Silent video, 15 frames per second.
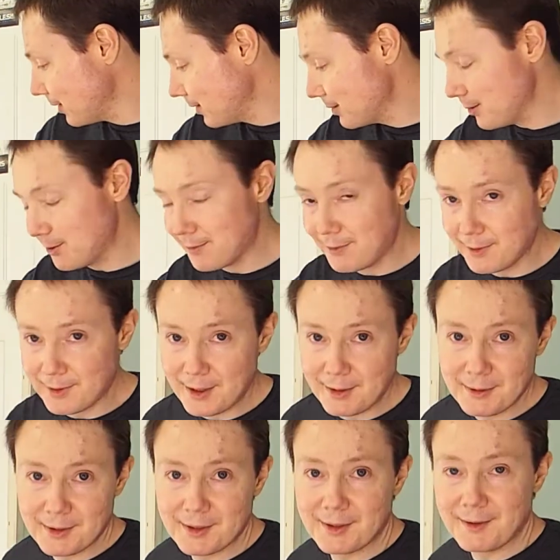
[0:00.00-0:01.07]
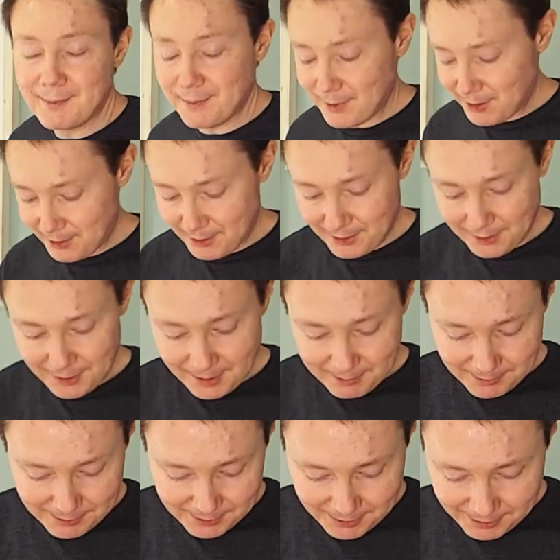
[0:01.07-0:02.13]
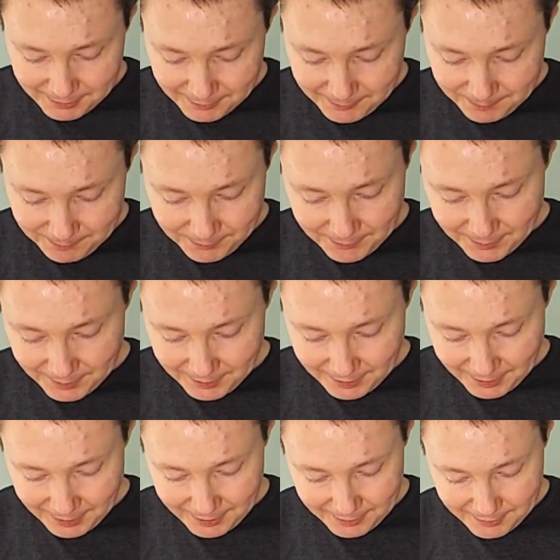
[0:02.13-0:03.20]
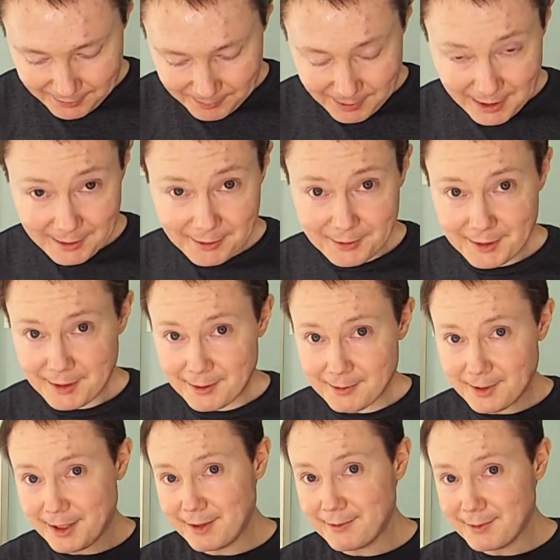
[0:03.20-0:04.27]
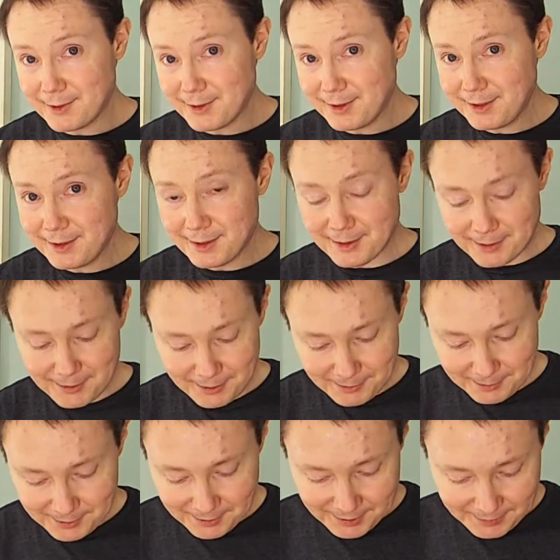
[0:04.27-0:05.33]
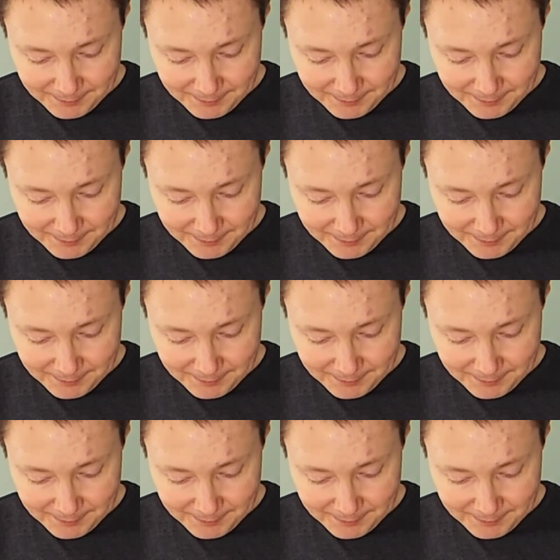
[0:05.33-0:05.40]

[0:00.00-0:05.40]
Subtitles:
So if you'll notice on our table saw and our miter saw, we have one of these little dudes.